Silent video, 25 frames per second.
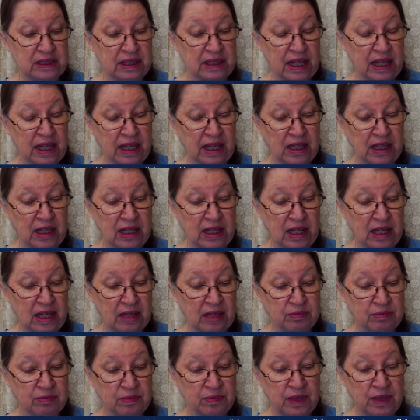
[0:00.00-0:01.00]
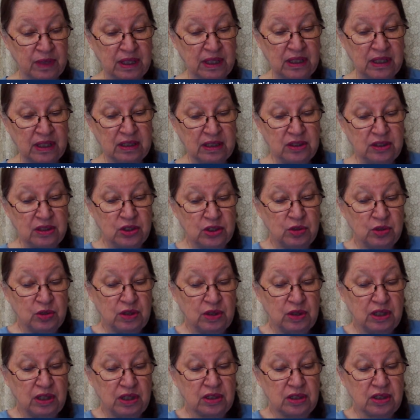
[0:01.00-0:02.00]
a day, 2
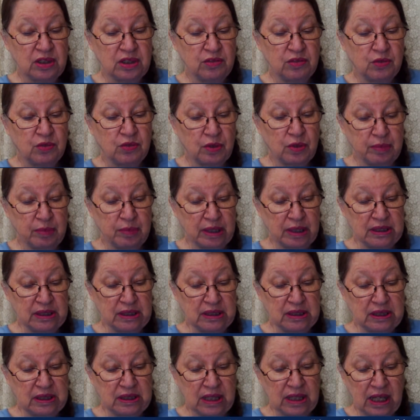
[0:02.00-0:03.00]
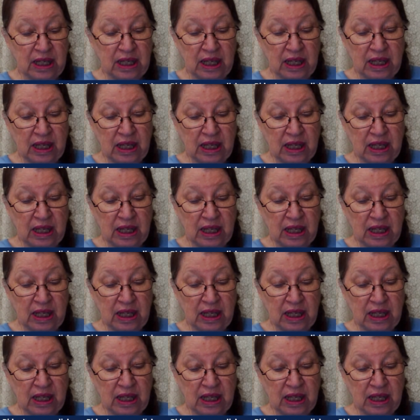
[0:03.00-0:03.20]
years and 4 months.